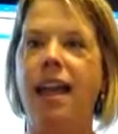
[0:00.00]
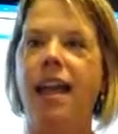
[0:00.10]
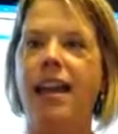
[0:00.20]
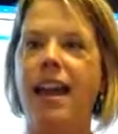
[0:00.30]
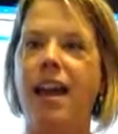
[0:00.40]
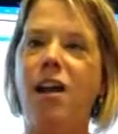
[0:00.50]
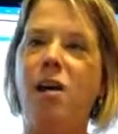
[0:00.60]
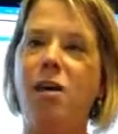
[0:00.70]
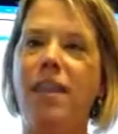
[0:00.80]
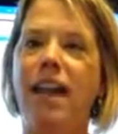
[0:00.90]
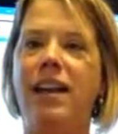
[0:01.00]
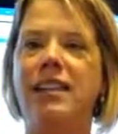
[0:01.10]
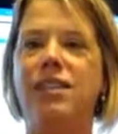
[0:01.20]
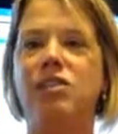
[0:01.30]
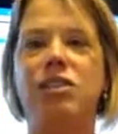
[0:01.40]
and how that
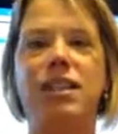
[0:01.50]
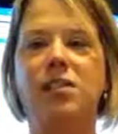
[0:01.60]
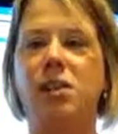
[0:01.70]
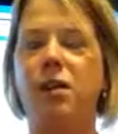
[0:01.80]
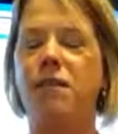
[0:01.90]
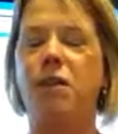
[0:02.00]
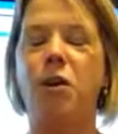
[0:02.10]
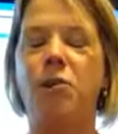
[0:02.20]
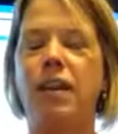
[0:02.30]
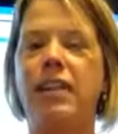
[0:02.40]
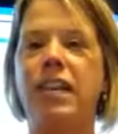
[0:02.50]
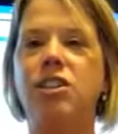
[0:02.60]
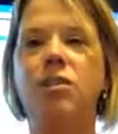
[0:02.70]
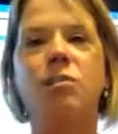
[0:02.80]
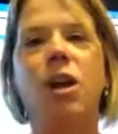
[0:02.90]
is just such a firm
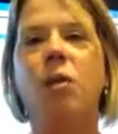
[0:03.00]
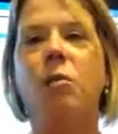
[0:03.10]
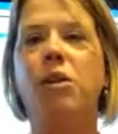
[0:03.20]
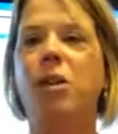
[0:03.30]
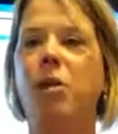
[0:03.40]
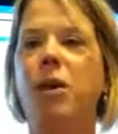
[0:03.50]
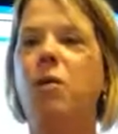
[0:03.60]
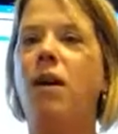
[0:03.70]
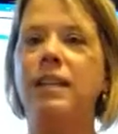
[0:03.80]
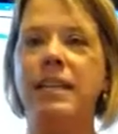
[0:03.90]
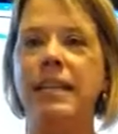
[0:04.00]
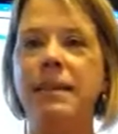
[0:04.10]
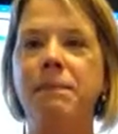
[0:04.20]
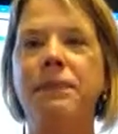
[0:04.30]
foundation with knowing quantity